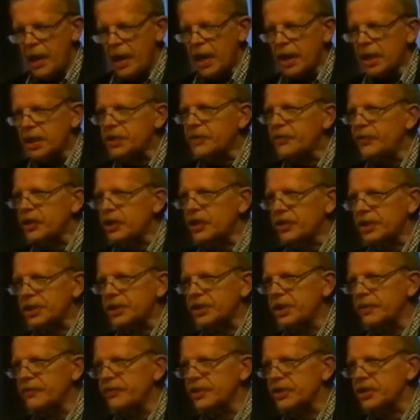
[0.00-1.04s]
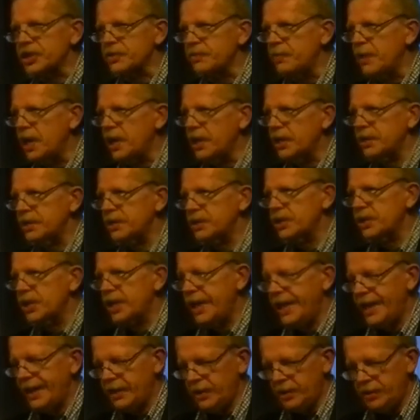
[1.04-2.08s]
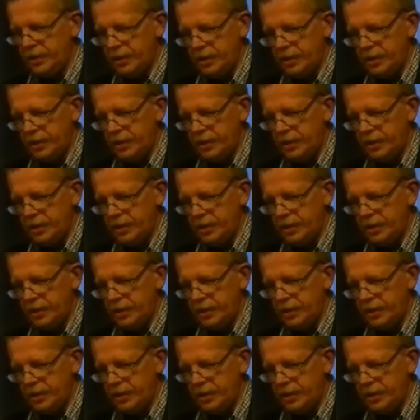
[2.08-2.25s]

And it's for Christopher Smart's cat.